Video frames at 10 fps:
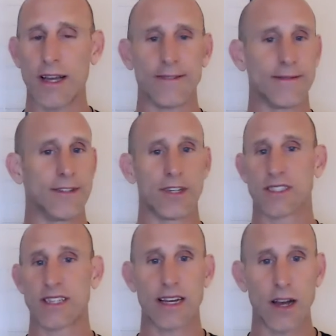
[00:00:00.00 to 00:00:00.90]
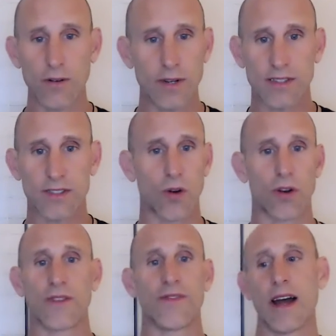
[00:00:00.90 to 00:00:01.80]
And you could say, no, it's
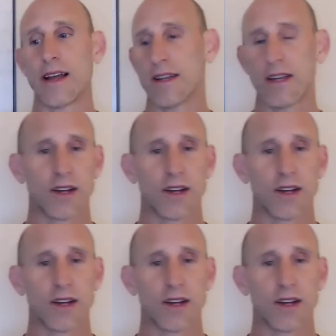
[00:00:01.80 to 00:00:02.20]
totally fine.